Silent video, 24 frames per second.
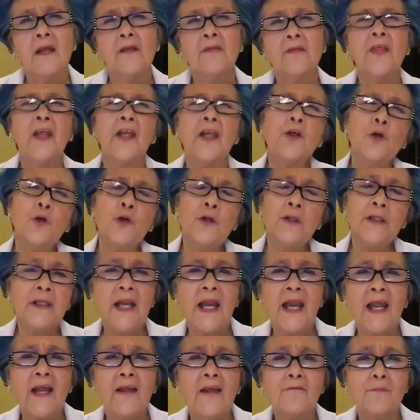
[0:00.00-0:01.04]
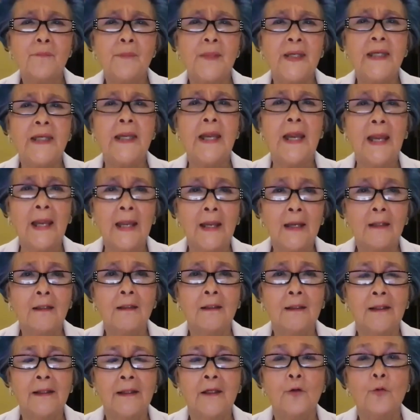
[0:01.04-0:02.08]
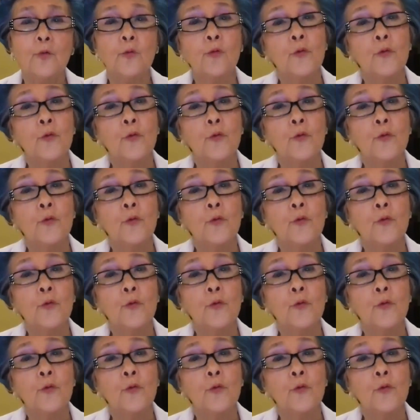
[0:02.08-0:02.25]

they couldn't have me handling